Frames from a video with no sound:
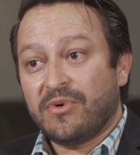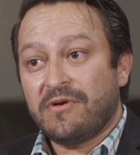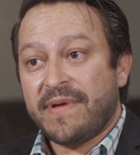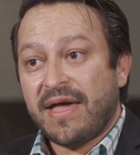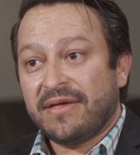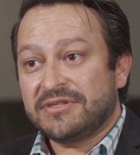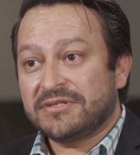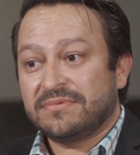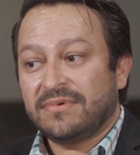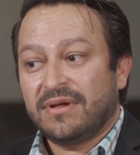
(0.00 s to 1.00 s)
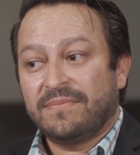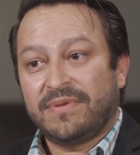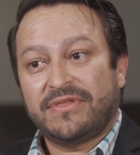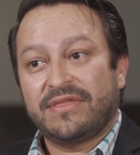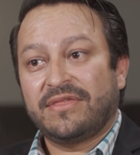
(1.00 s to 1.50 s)
career paths,
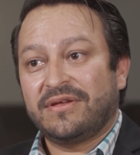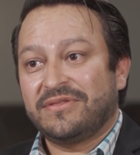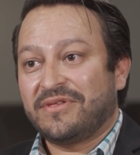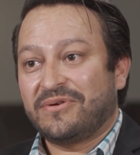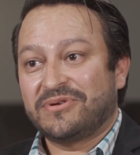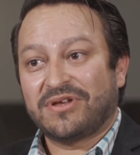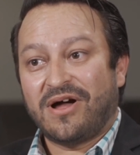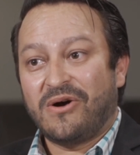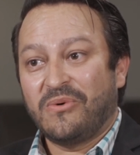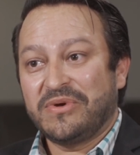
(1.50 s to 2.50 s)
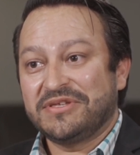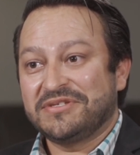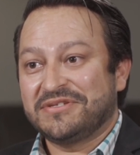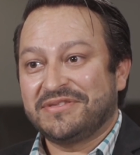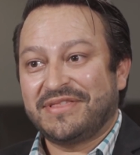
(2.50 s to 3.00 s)
but then there's
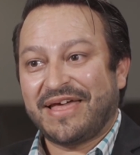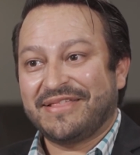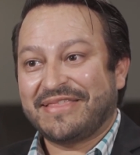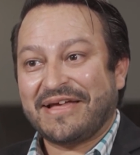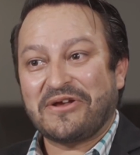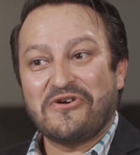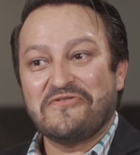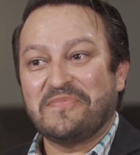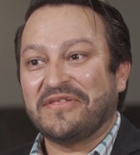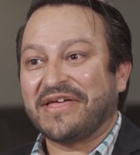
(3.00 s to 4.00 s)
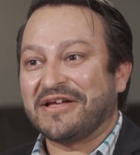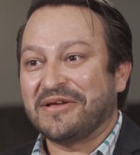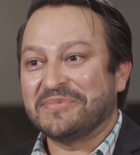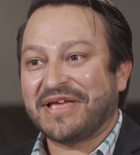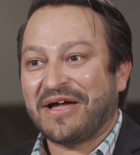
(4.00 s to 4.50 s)
always that curveball that
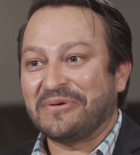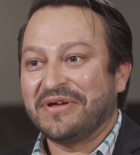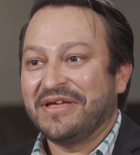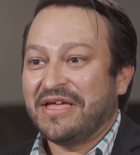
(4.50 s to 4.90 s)
comes out.